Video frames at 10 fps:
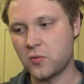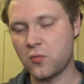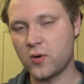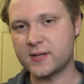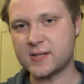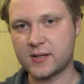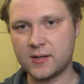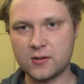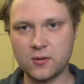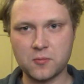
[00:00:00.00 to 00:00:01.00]
what exactly
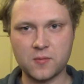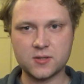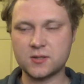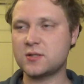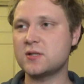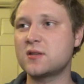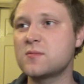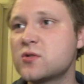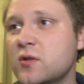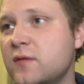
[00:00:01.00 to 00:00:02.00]
they're doing with her. So she's some
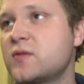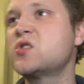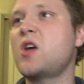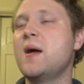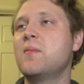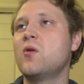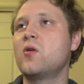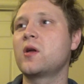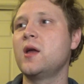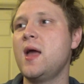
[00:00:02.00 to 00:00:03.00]
sort of
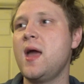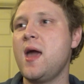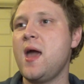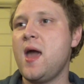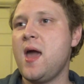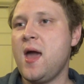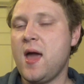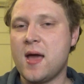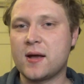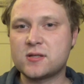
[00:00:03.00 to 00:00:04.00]
cyborg
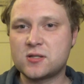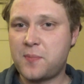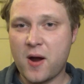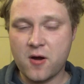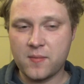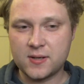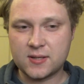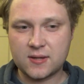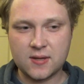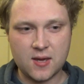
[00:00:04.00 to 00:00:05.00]
experiment
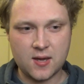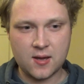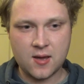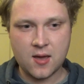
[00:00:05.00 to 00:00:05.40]
thing.